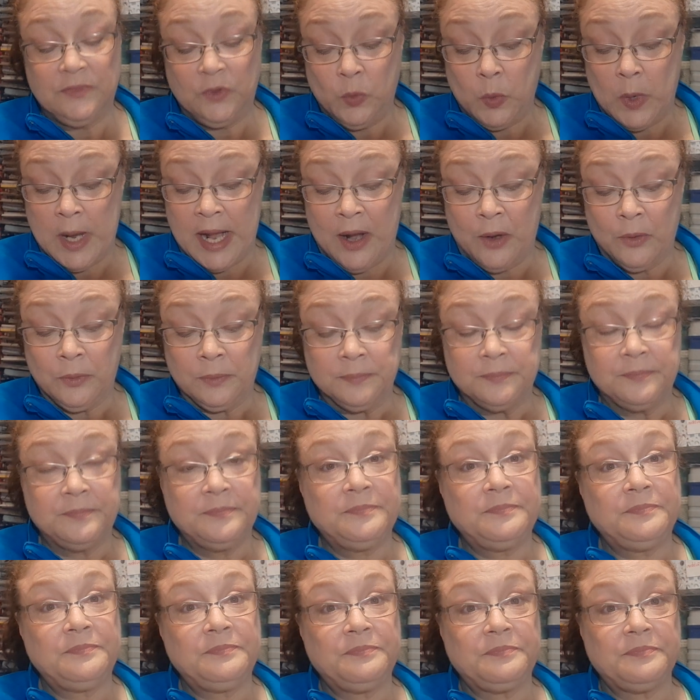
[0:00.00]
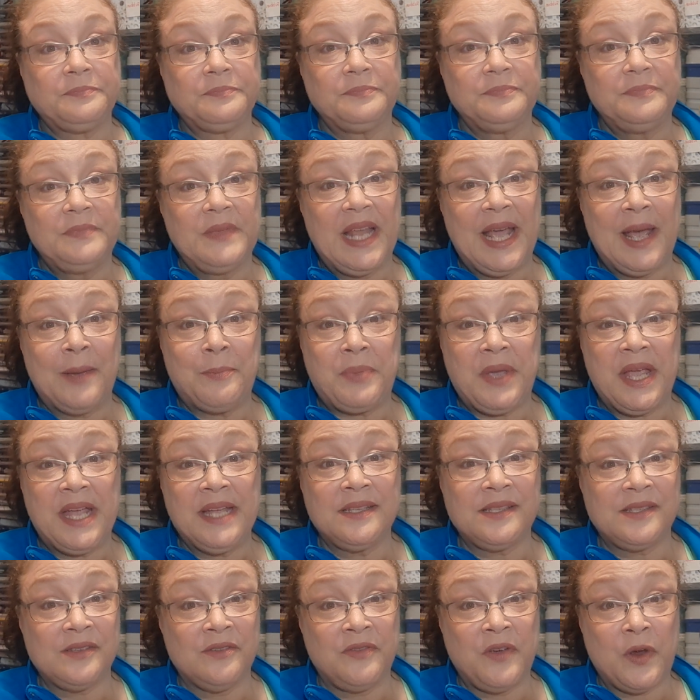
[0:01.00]
Wow, that
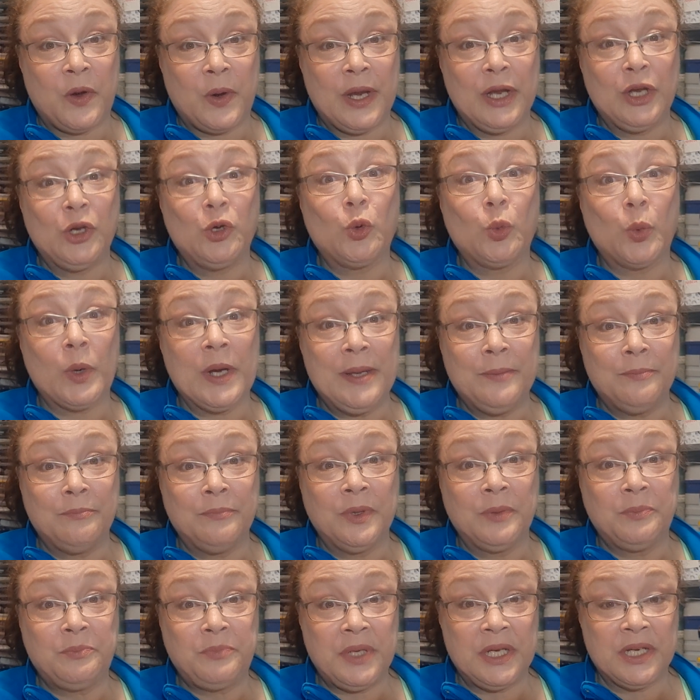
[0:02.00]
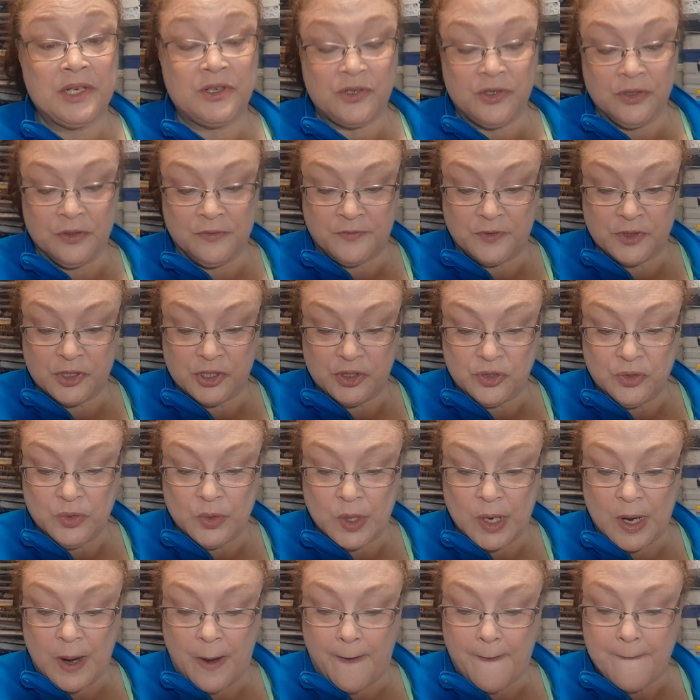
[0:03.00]
paints a very grim picture for
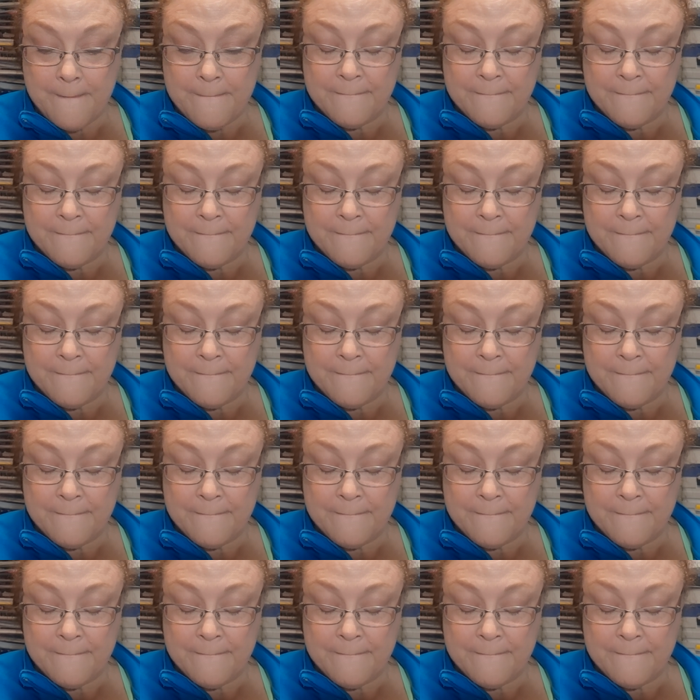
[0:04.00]
sure.